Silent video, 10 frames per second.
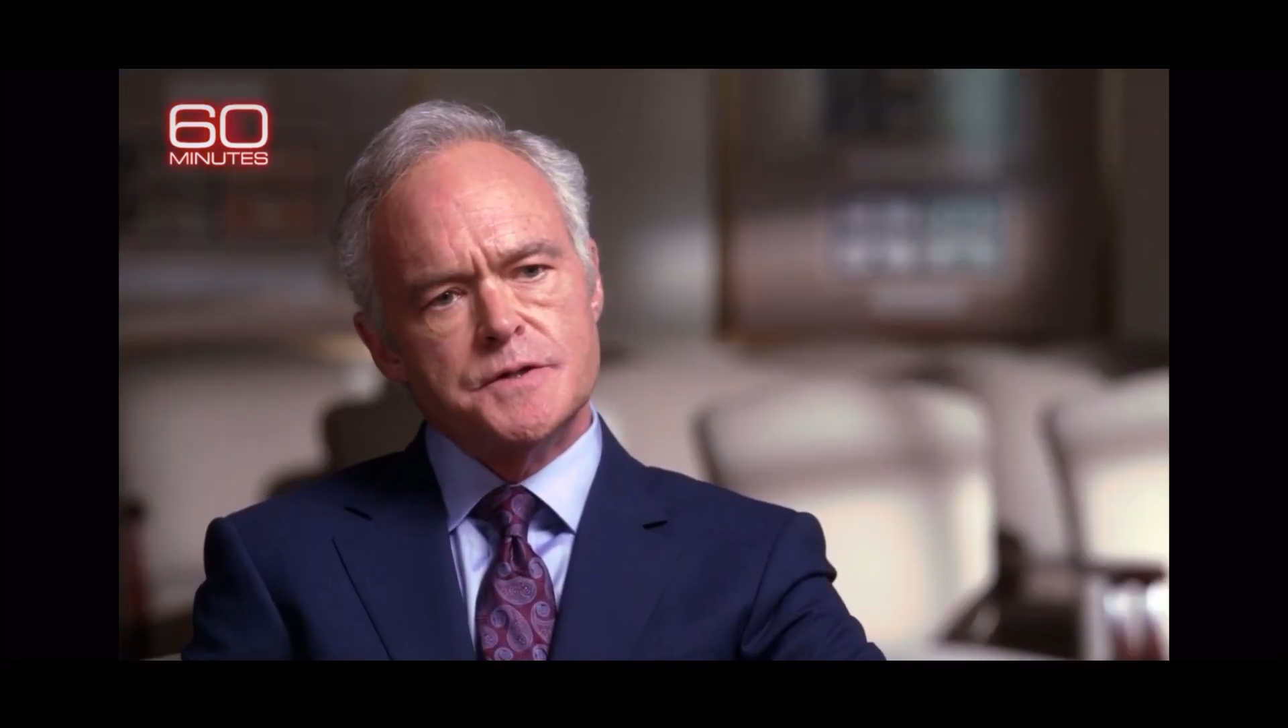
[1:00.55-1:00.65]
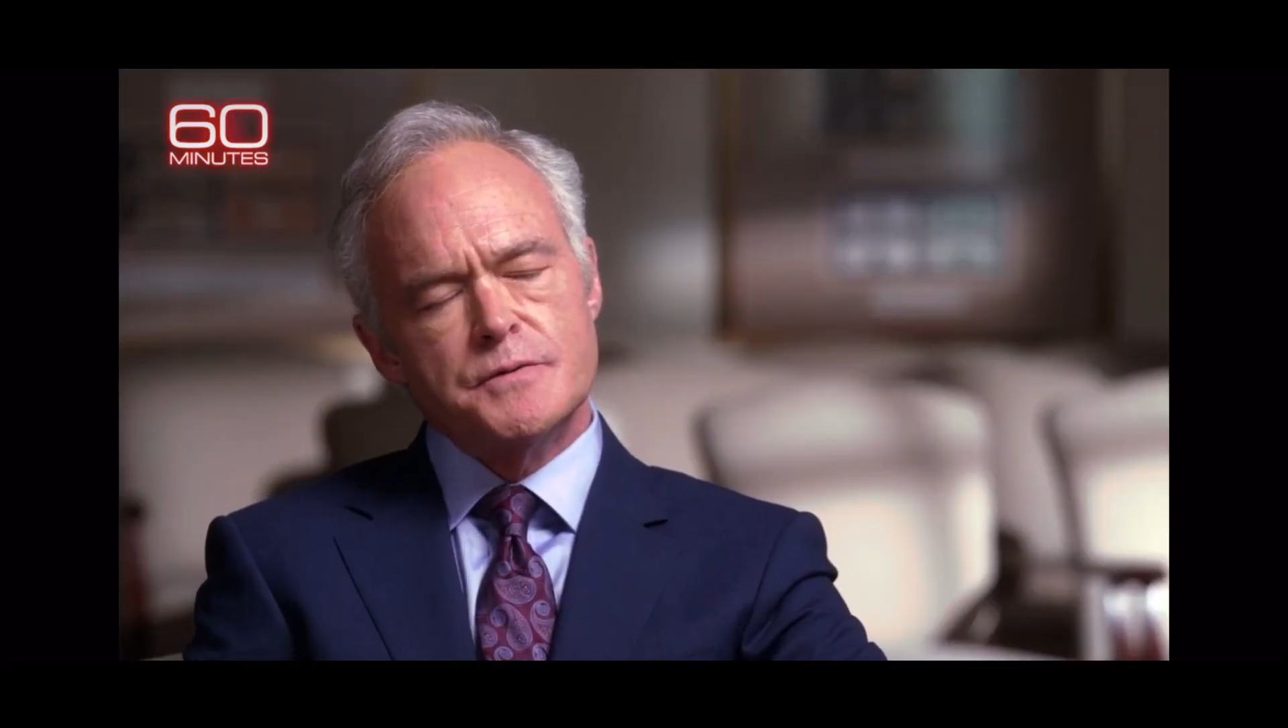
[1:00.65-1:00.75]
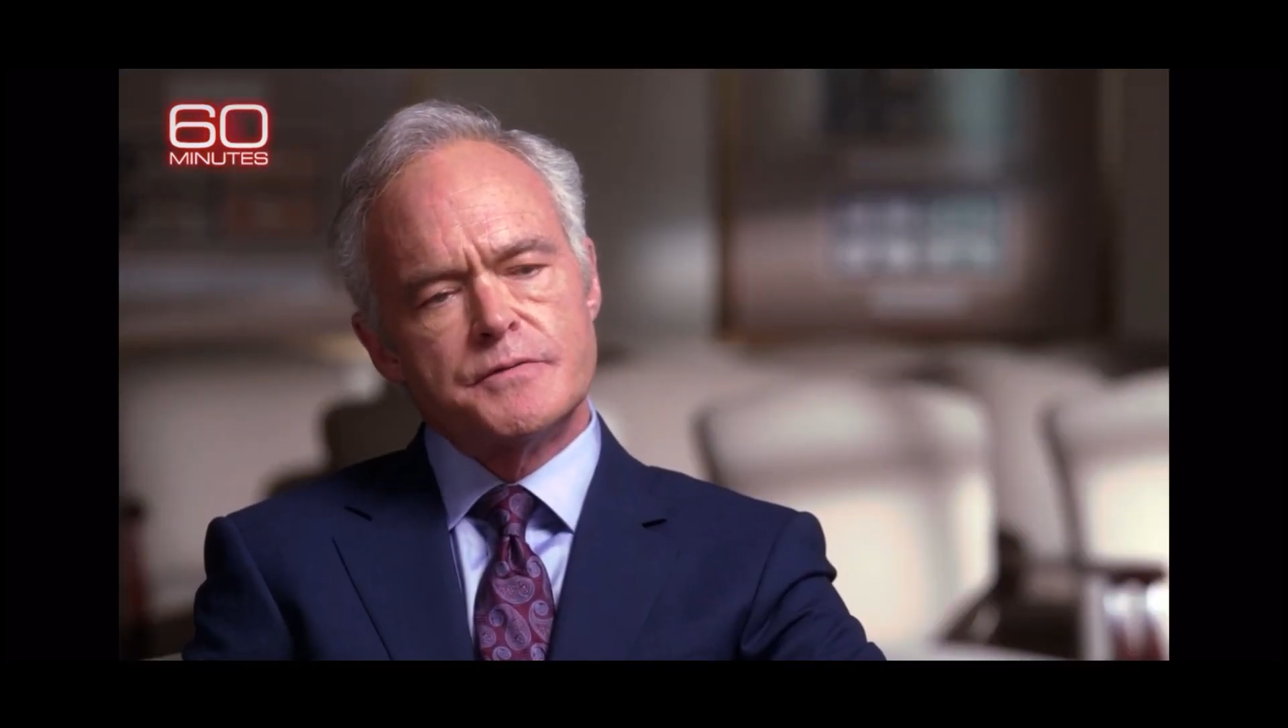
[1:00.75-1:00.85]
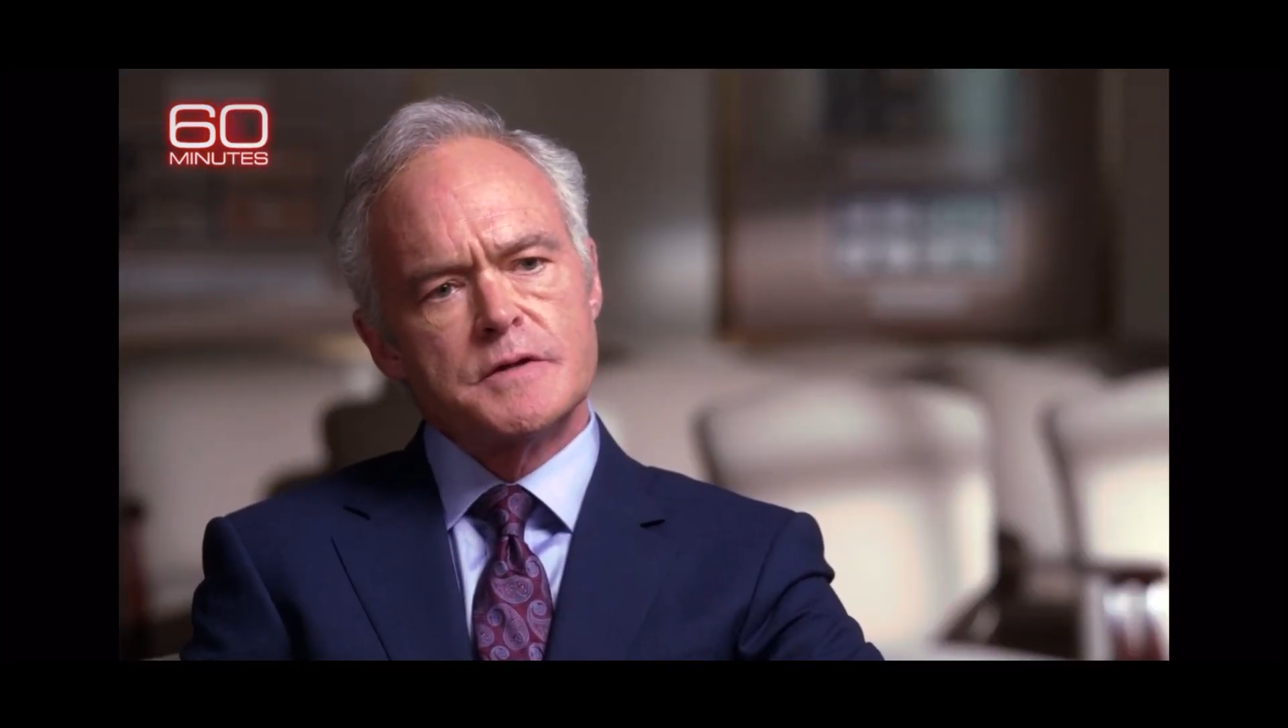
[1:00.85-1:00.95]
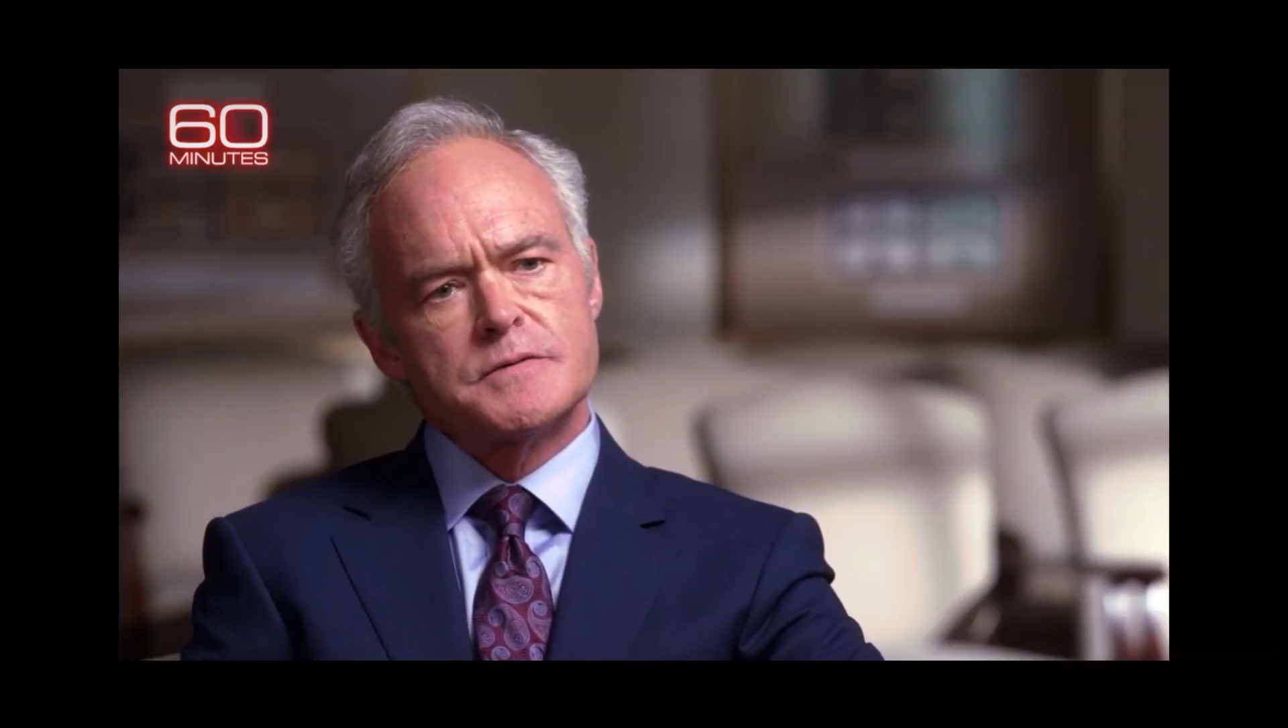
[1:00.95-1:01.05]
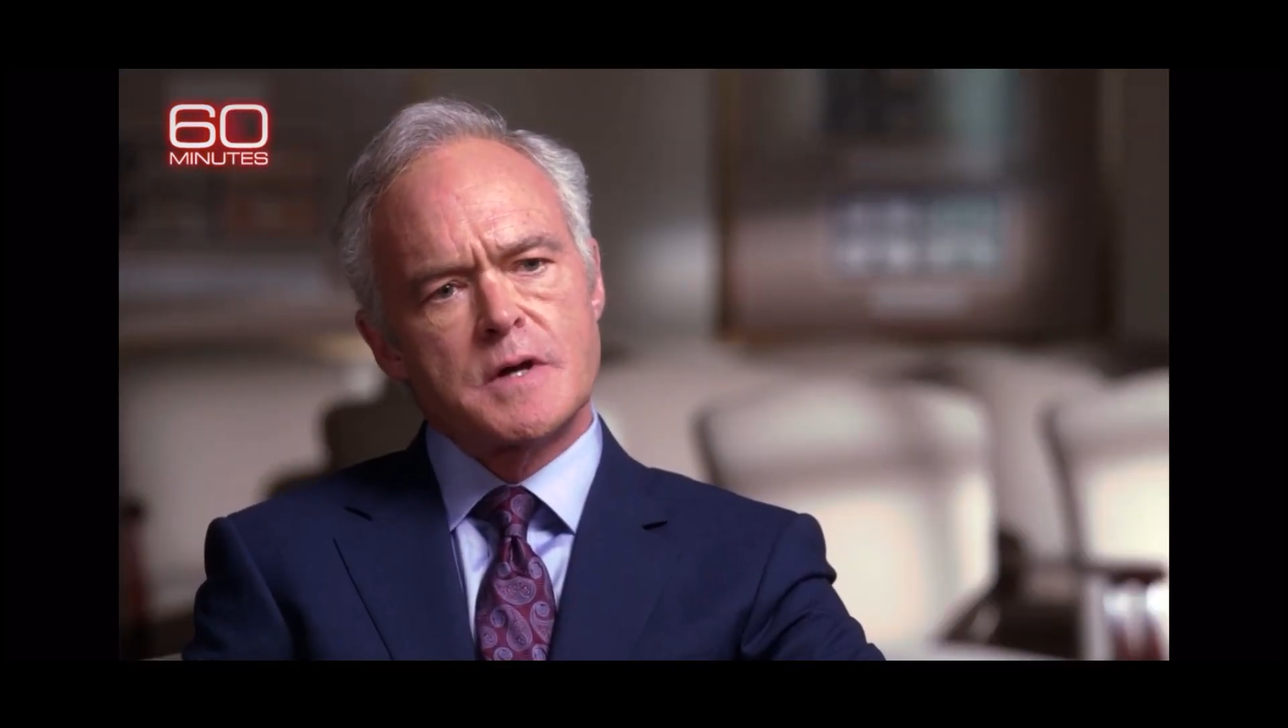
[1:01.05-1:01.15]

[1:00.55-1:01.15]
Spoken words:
do you think the